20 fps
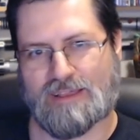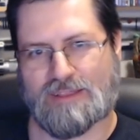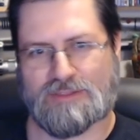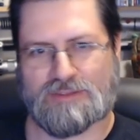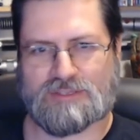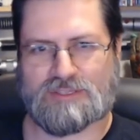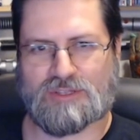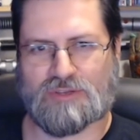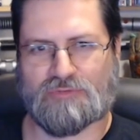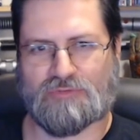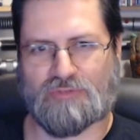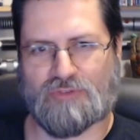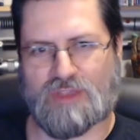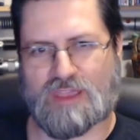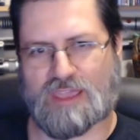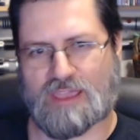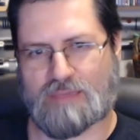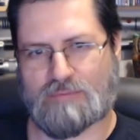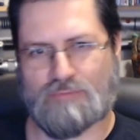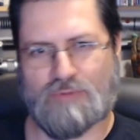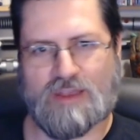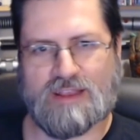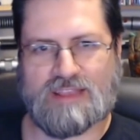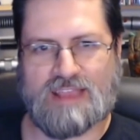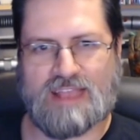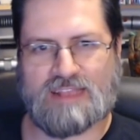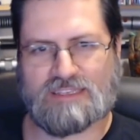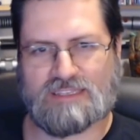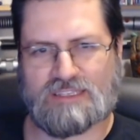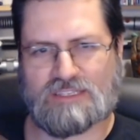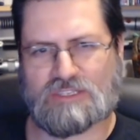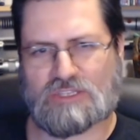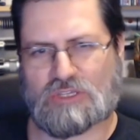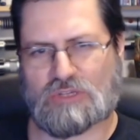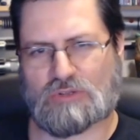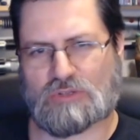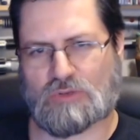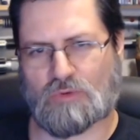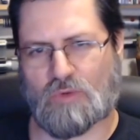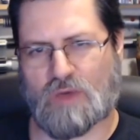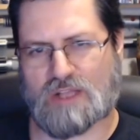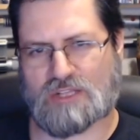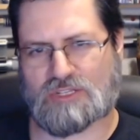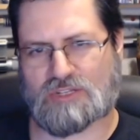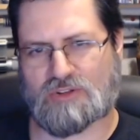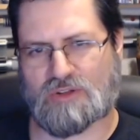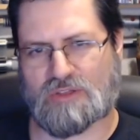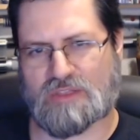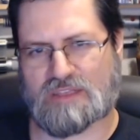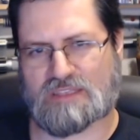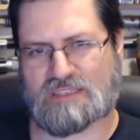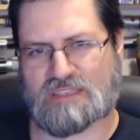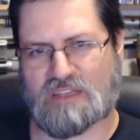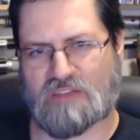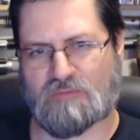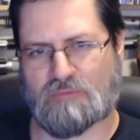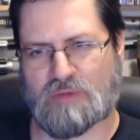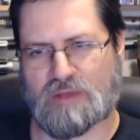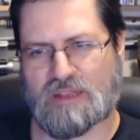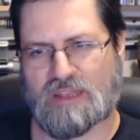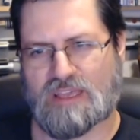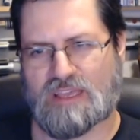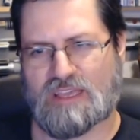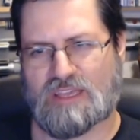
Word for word: Looks a little freaky. Breakdancing is cute to watch and all that stuff, but